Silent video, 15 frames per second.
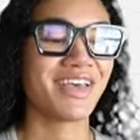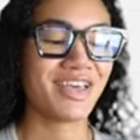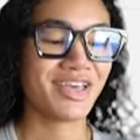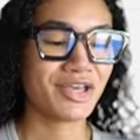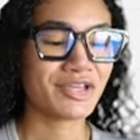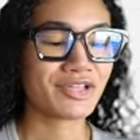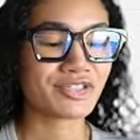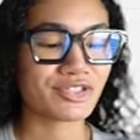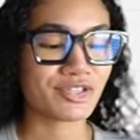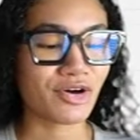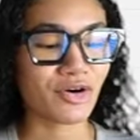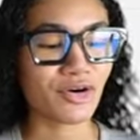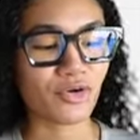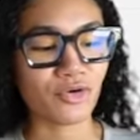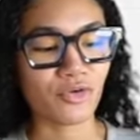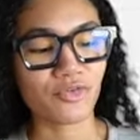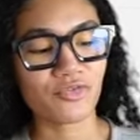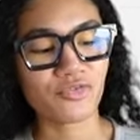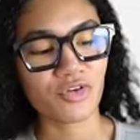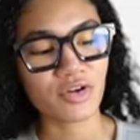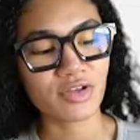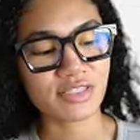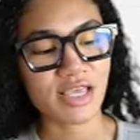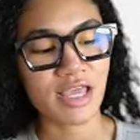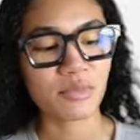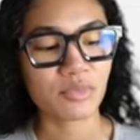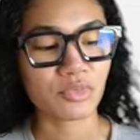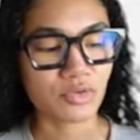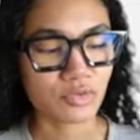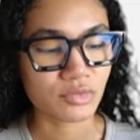So, for
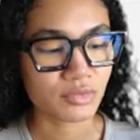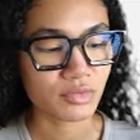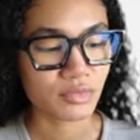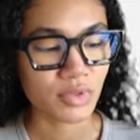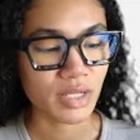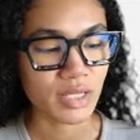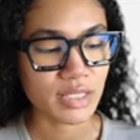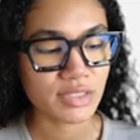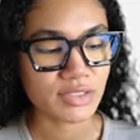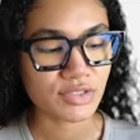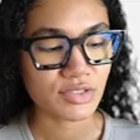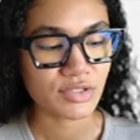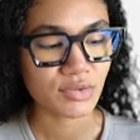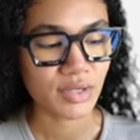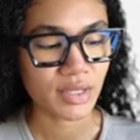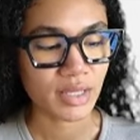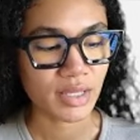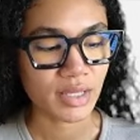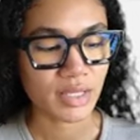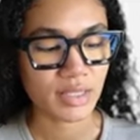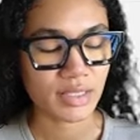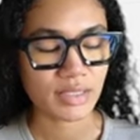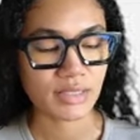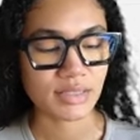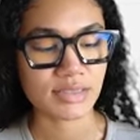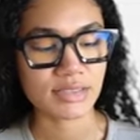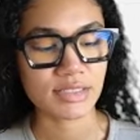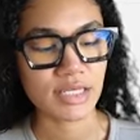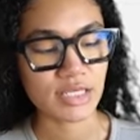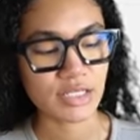example, what he's doing is
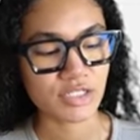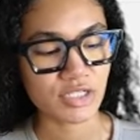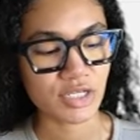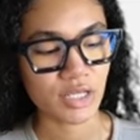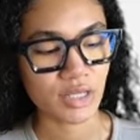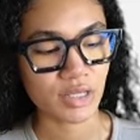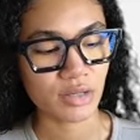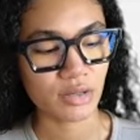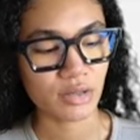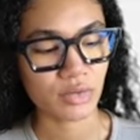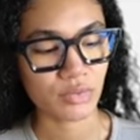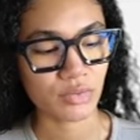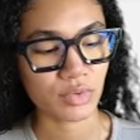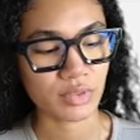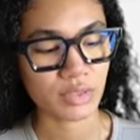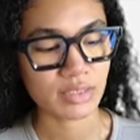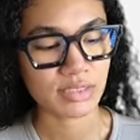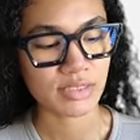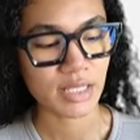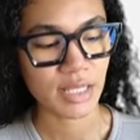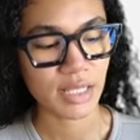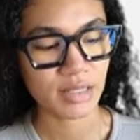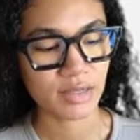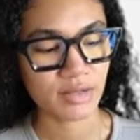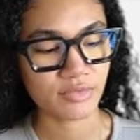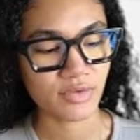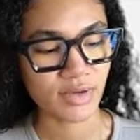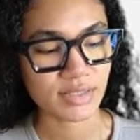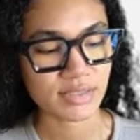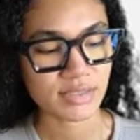teaching real estate
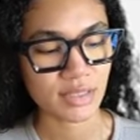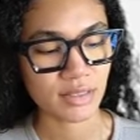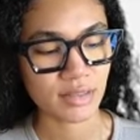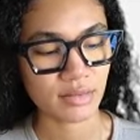investing,